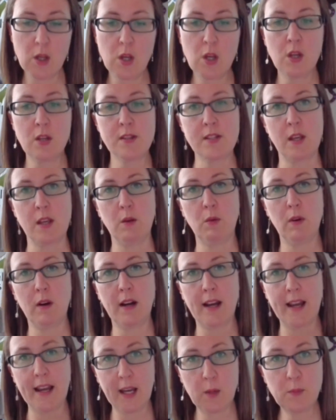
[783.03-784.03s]
So I
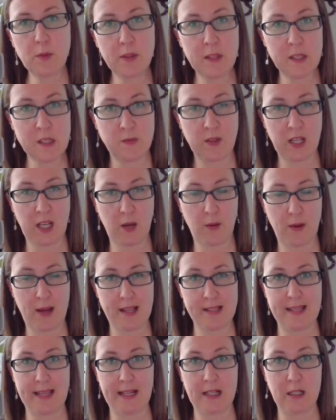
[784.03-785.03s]
hope that this video
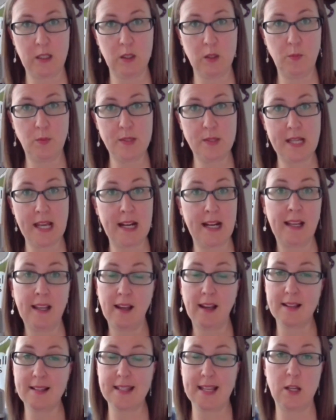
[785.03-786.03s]
has helped. And like
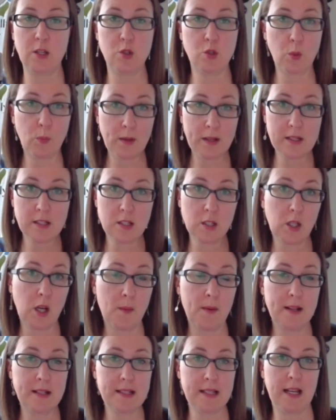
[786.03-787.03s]
I said, drop into the
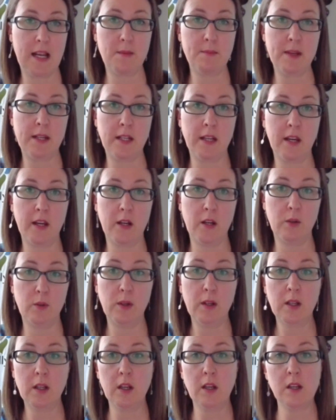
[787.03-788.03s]
comments and let me know,
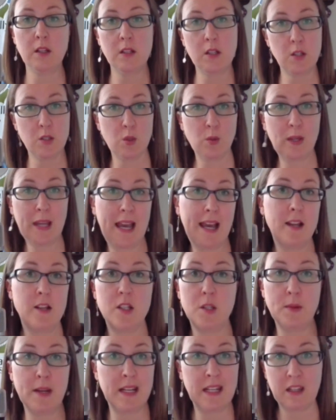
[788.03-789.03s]
does your cat
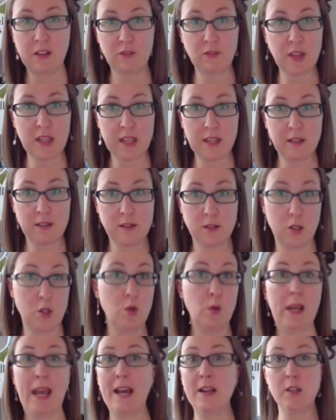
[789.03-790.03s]
do any of these? Does your
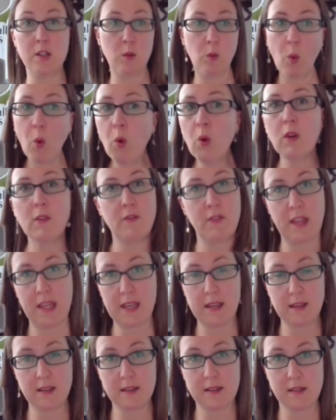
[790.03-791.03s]
cat do all of
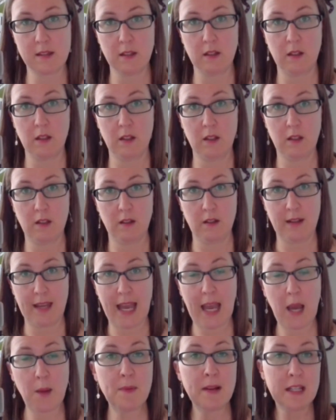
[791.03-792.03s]
these?
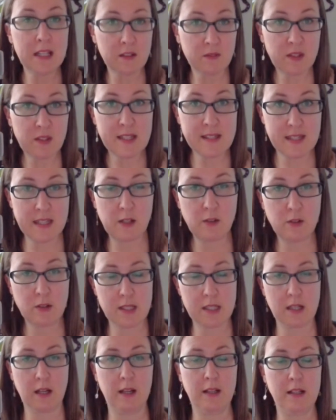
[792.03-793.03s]
How many of these secret
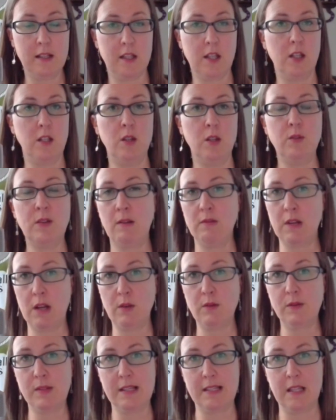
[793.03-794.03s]
signs can you now
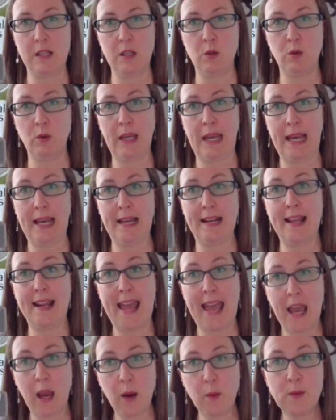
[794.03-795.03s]
notice in your cat? And
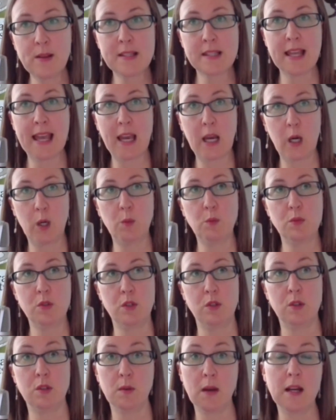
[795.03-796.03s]
how has it helped you
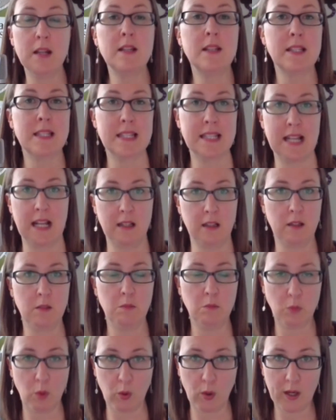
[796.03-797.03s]
to understand them
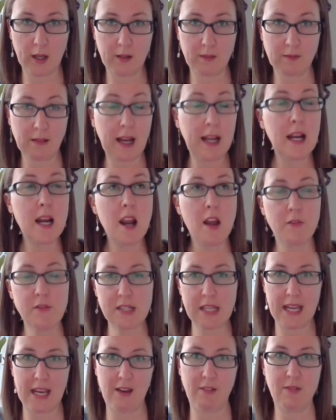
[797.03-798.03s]
more? I love to
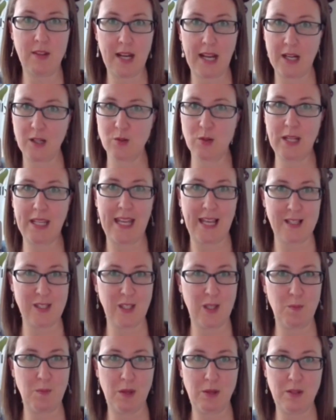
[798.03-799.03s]
hear from the Naturally Cats
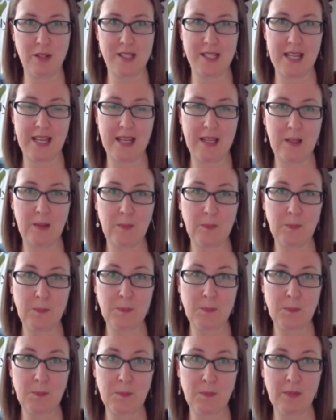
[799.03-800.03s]
community.
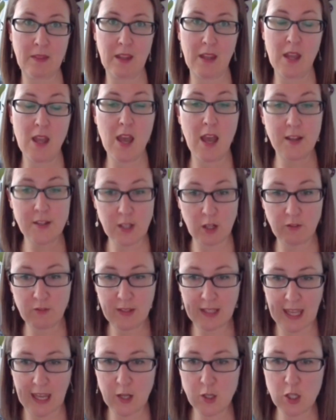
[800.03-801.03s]
And don't
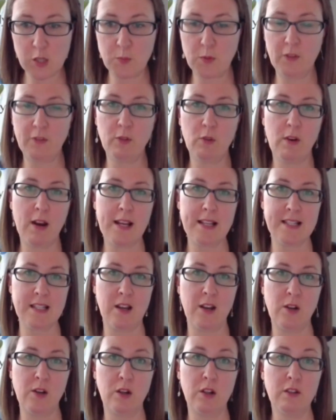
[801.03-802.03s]
forget, just before I
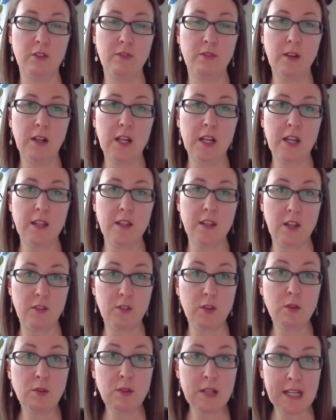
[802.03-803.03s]
sign off, that if
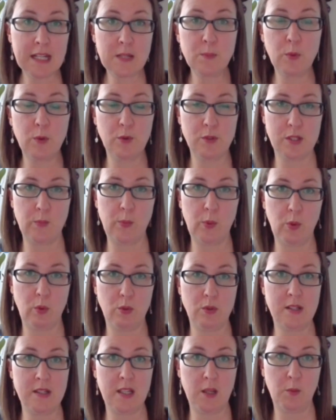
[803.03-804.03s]
you need more support
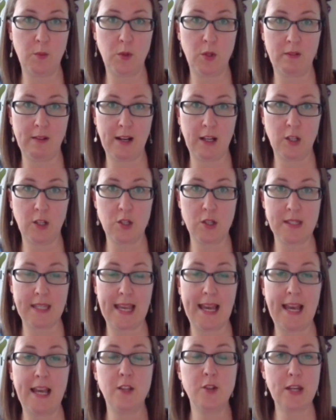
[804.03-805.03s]
to deal with your anxious
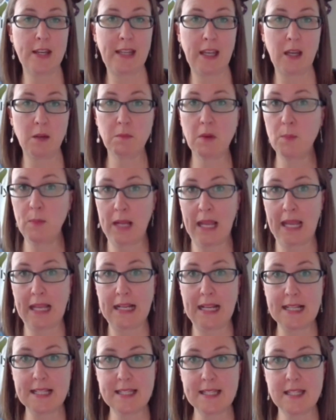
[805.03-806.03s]
cat, check out my
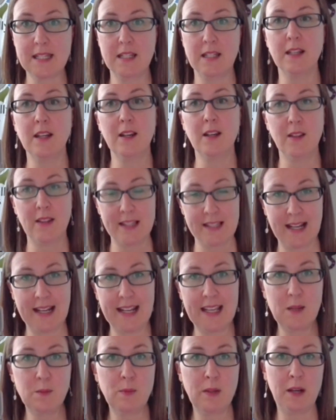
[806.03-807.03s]
playlist. There's a
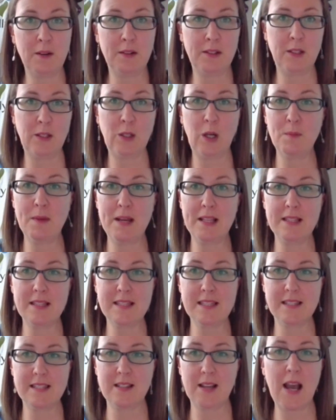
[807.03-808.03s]
link below in the
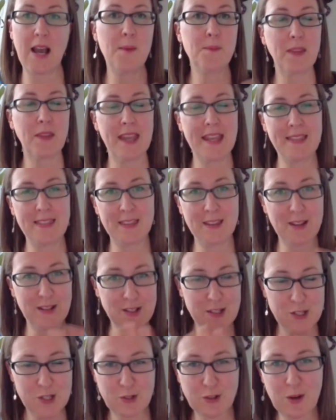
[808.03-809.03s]
comments, in the
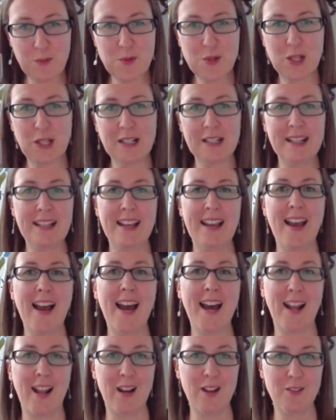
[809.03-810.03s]
description,
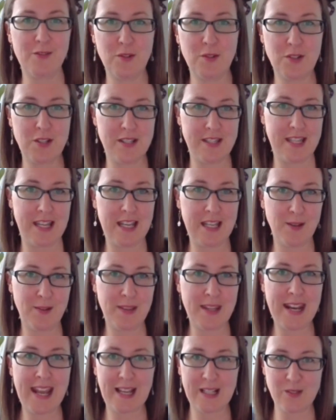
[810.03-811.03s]
and I look forward to seeing you in the
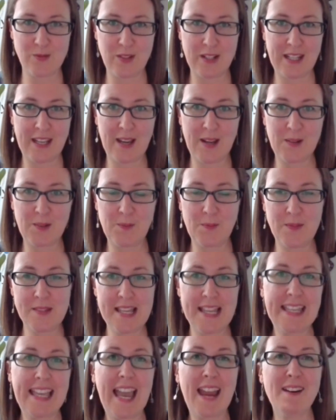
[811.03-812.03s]
next video.
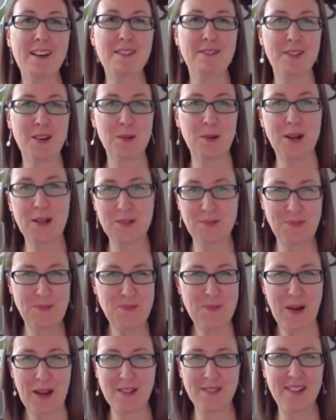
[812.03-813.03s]
Take care, everyone.
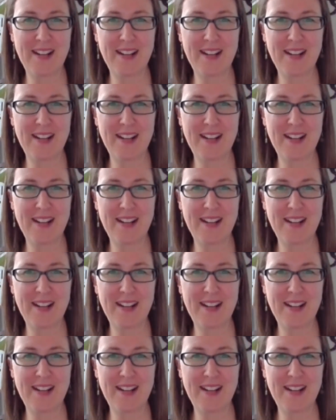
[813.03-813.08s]
Bye for